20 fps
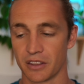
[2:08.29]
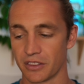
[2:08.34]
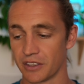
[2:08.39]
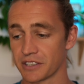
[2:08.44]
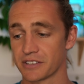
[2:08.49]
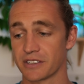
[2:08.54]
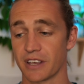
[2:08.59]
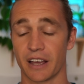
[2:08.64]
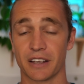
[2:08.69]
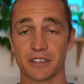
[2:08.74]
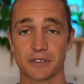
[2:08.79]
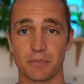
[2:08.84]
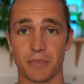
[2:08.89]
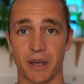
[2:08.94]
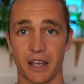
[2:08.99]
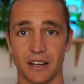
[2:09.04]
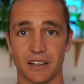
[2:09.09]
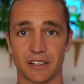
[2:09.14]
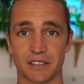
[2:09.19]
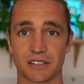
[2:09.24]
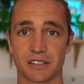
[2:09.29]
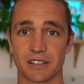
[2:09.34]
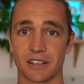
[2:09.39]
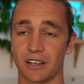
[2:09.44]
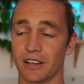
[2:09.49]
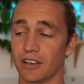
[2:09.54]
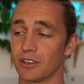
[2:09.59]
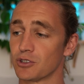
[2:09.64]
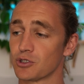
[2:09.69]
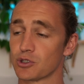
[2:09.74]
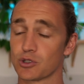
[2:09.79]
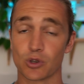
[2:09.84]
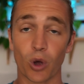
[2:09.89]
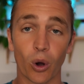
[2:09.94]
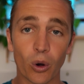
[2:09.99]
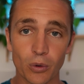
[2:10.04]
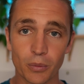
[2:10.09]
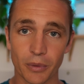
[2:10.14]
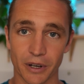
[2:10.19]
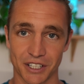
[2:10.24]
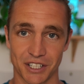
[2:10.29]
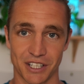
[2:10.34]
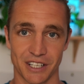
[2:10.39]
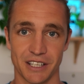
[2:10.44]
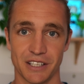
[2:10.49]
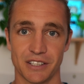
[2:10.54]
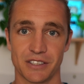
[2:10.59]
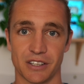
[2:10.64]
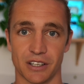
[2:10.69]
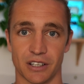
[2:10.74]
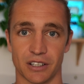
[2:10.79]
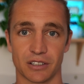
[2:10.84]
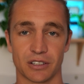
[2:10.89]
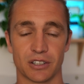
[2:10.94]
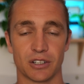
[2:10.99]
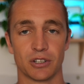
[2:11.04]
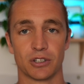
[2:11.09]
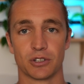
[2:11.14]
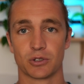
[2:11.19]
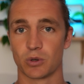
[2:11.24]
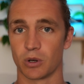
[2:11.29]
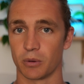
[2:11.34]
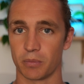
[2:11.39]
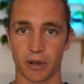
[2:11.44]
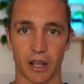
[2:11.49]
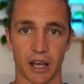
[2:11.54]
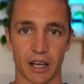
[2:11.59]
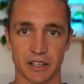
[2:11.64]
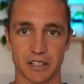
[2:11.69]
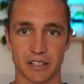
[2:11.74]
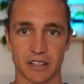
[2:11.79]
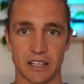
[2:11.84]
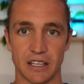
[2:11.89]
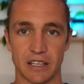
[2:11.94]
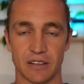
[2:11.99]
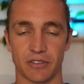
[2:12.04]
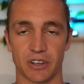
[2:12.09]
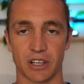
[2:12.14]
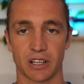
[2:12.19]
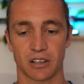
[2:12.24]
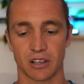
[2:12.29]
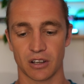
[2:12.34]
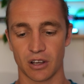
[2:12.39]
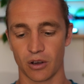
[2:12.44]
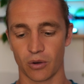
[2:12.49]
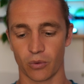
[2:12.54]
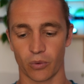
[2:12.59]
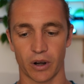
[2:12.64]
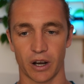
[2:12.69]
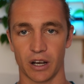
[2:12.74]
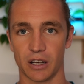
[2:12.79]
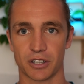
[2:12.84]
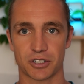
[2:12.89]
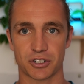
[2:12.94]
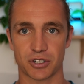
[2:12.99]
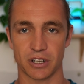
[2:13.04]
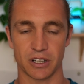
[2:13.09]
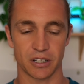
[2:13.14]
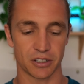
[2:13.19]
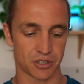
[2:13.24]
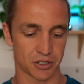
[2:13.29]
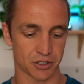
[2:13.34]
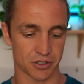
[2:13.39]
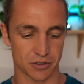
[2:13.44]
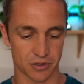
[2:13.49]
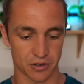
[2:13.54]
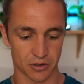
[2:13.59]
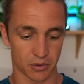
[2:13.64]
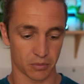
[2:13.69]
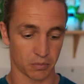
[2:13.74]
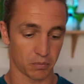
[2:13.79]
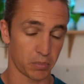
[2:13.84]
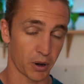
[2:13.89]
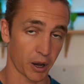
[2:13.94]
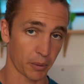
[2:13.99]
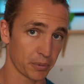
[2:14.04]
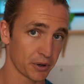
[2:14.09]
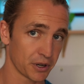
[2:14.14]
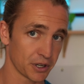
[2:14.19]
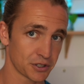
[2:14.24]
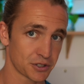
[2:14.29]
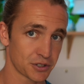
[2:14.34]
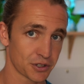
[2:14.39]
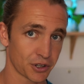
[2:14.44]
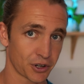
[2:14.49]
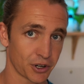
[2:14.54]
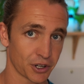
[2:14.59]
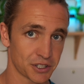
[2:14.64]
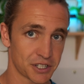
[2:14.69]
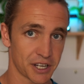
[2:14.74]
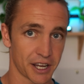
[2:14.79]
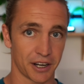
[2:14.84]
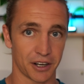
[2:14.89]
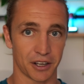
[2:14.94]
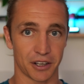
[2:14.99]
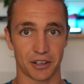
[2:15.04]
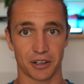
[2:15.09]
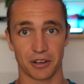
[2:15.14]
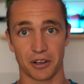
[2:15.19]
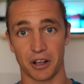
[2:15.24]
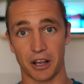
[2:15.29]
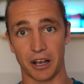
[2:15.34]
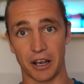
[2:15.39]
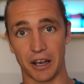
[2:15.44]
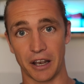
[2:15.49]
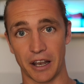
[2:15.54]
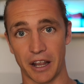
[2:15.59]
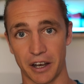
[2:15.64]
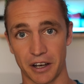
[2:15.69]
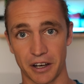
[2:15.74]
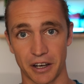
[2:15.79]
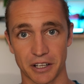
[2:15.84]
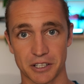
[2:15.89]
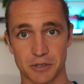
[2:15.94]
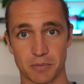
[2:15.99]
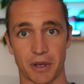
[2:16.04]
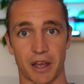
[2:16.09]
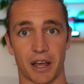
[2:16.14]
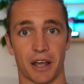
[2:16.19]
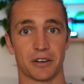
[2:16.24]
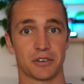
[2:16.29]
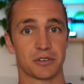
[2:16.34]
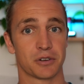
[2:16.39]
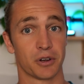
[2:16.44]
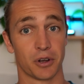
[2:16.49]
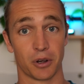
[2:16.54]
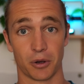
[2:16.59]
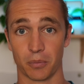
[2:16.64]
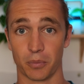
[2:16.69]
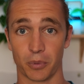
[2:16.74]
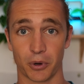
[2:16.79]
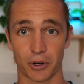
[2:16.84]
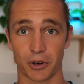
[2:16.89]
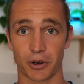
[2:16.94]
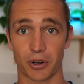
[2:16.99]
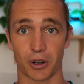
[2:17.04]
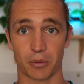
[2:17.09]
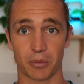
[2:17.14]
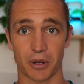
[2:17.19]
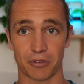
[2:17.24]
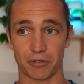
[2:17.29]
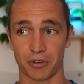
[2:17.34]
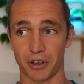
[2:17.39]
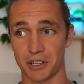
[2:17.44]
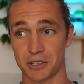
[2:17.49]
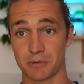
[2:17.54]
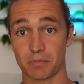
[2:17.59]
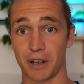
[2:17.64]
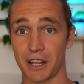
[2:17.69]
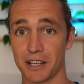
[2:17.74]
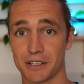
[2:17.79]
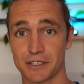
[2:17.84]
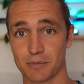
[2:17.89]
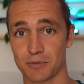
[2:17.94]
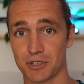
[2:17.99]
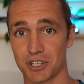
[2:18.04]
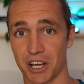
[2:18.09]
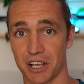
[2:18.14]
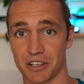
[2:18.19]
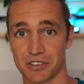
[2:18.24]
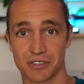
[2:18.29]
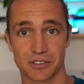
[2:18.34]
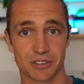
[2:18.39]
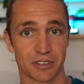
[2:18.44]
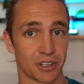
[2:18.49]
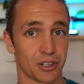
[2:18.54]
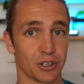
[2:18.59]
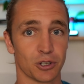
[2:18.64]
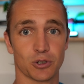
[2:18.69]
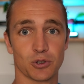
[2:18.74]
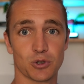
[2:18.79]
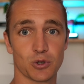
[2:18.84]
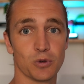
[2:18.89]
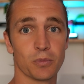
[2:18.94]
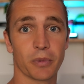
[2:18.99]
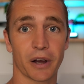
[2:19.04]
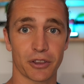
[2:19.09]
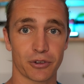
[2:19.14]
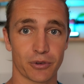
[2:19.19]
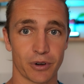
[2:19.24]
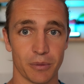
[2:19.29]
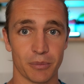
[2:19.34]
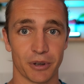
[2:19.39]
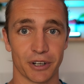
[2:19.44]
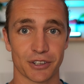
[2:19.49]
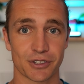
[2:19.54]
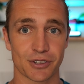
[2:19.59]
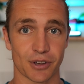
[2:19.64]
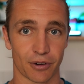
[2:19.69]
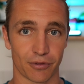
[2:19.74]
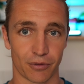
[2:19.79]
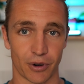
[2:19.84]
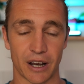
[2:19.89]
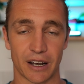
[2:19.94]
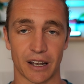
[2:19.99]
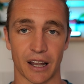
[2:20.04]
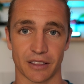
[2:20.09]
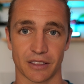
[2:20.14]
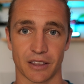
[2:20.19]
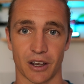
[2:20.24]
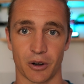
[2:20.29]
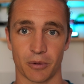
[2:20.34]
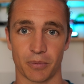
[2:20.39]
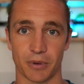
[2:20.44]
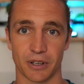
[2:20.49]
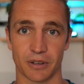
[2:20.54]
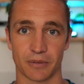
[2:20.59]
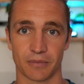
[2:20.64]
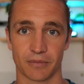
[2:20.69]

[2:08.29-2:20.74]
This has made it so much easier to apply it in the evening, where I literally just pop it into the container, let it expand, put it on my face, play some chess, do my three minutes of red light therapy.